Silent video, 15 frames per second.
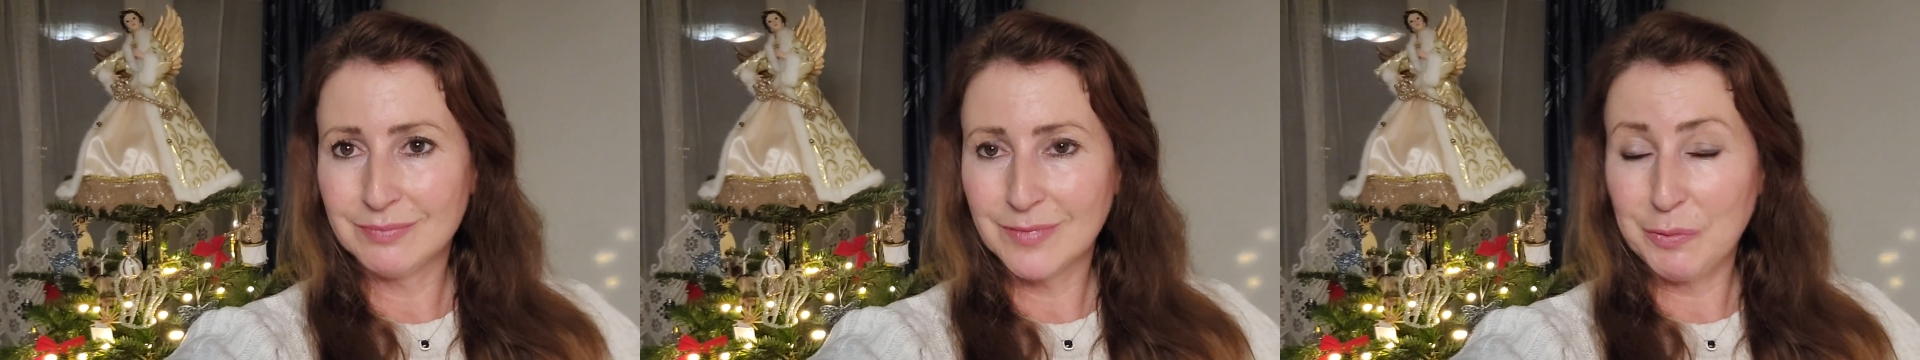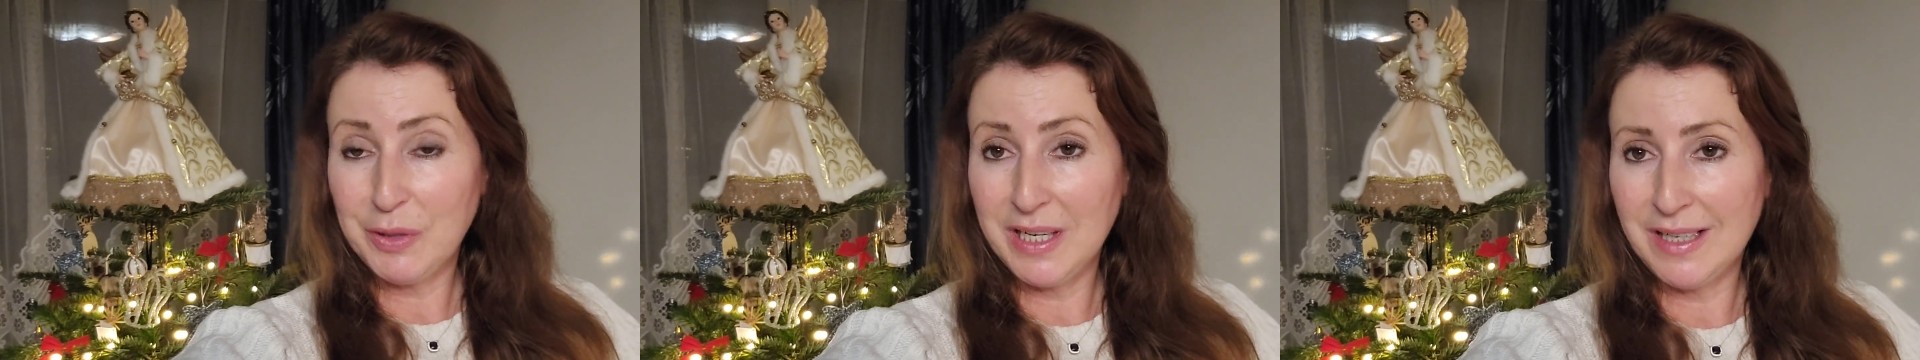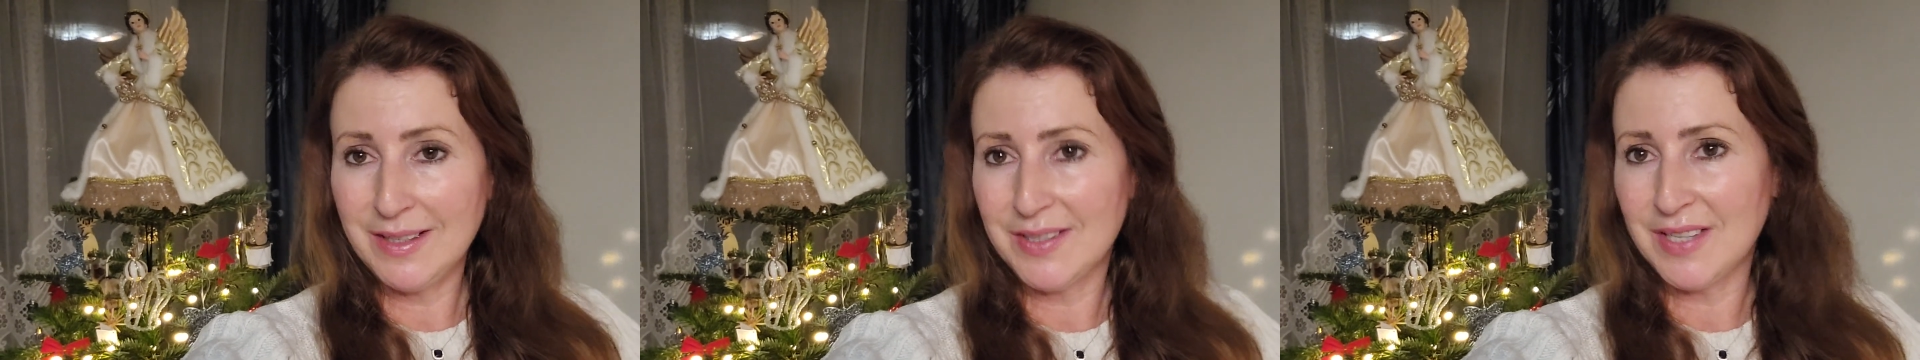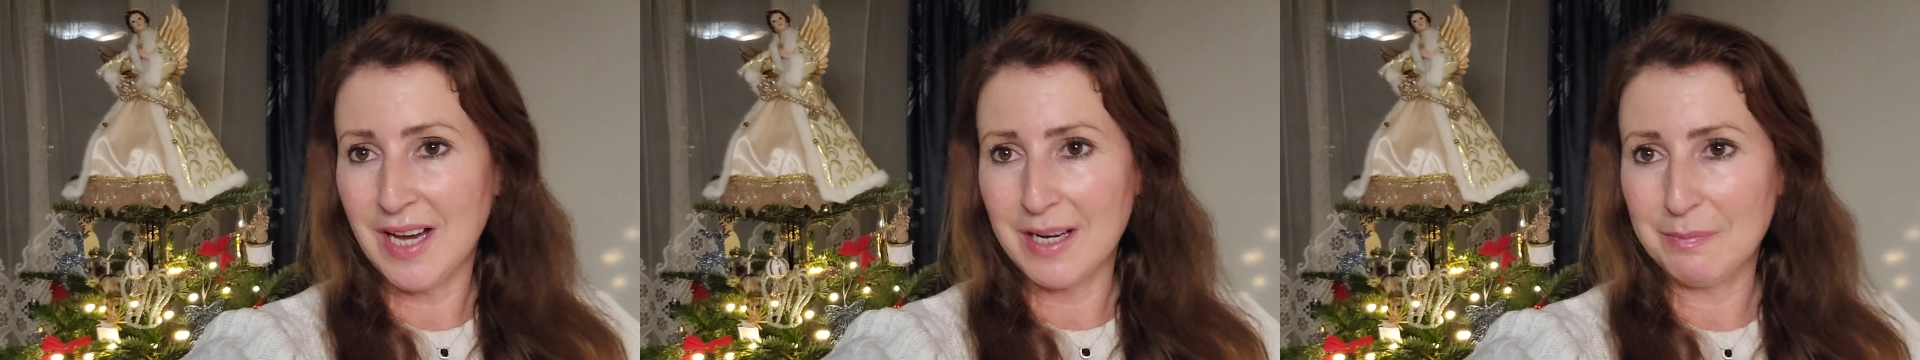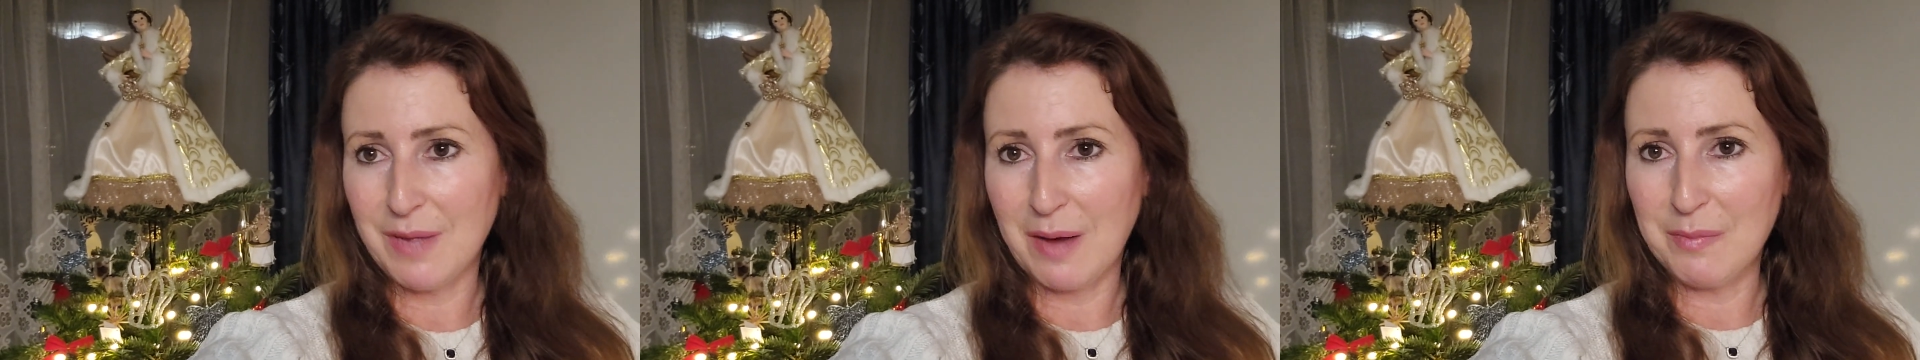really
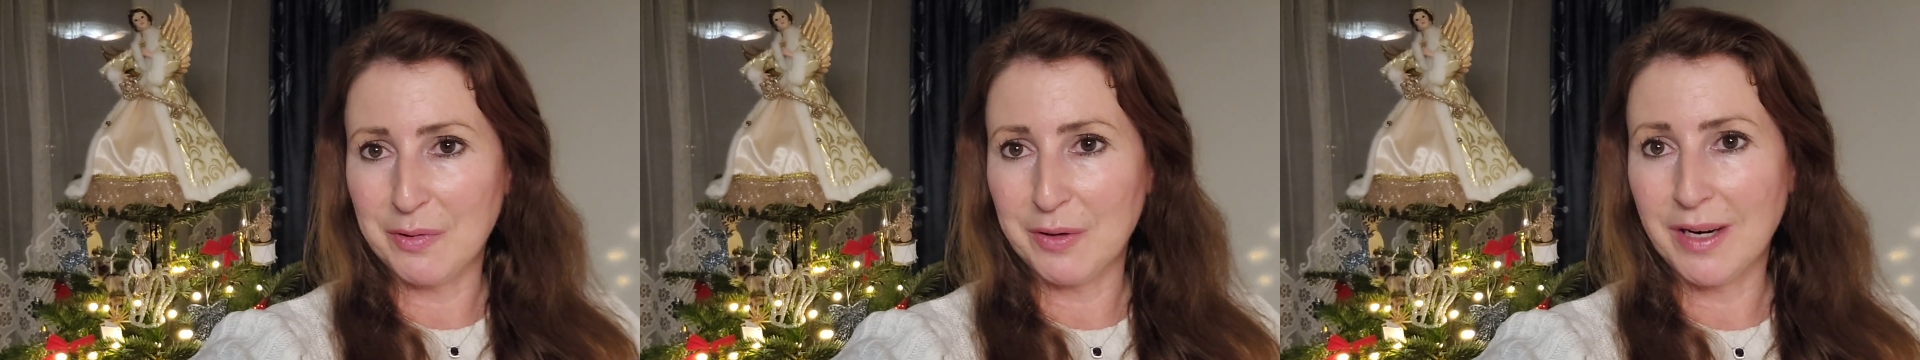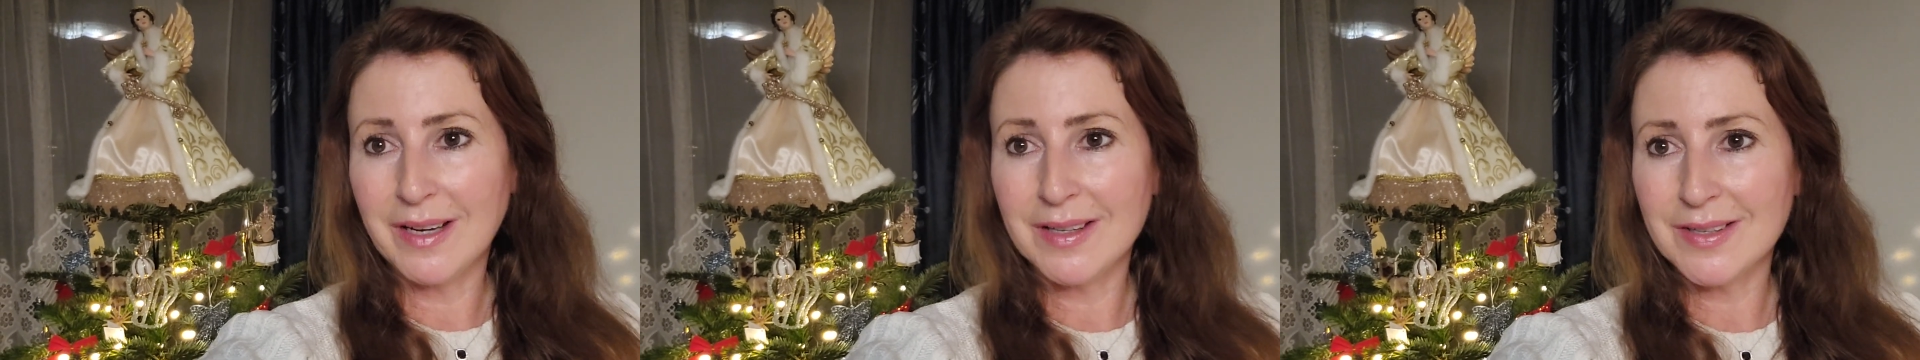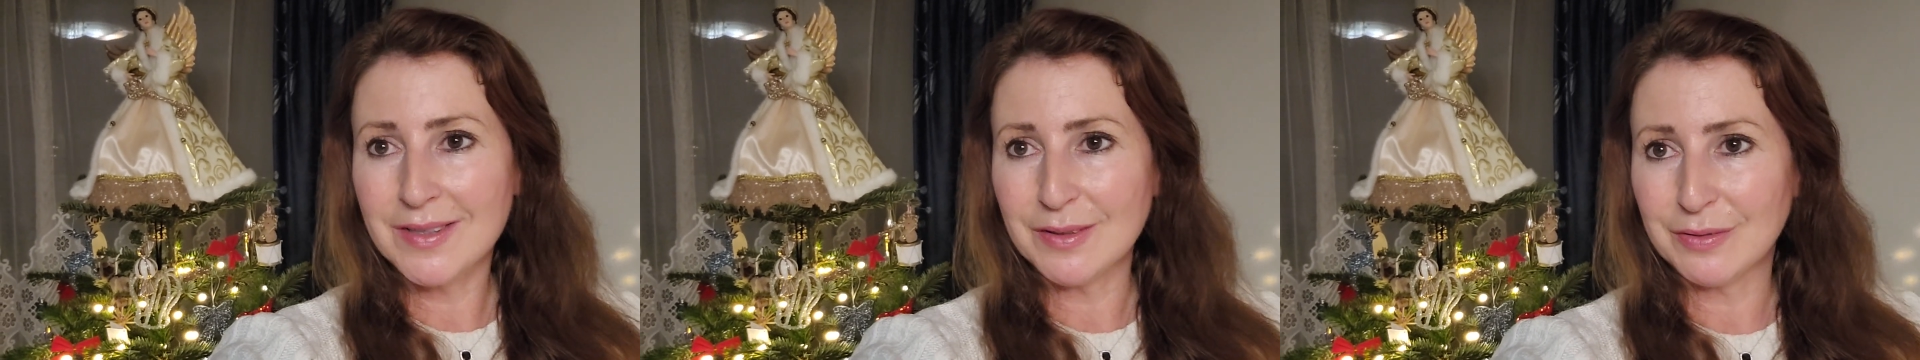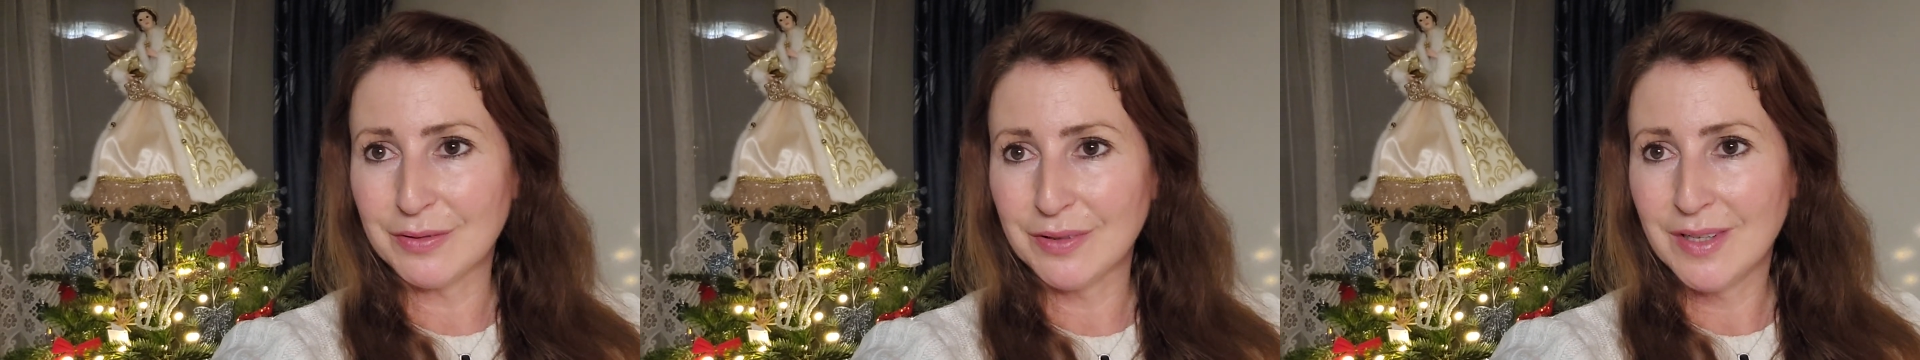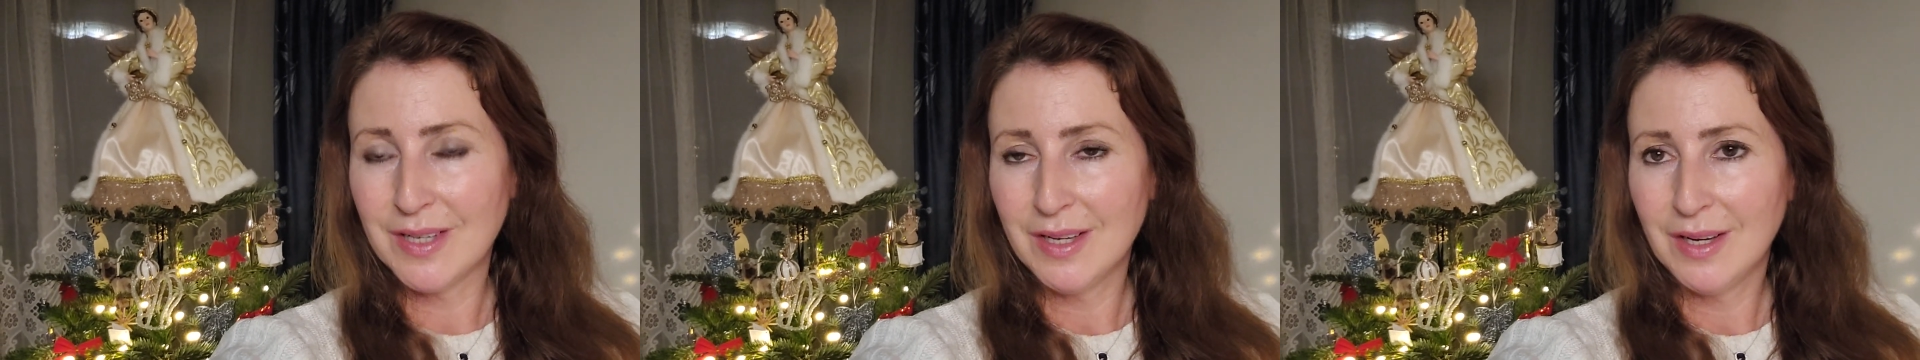sad memories of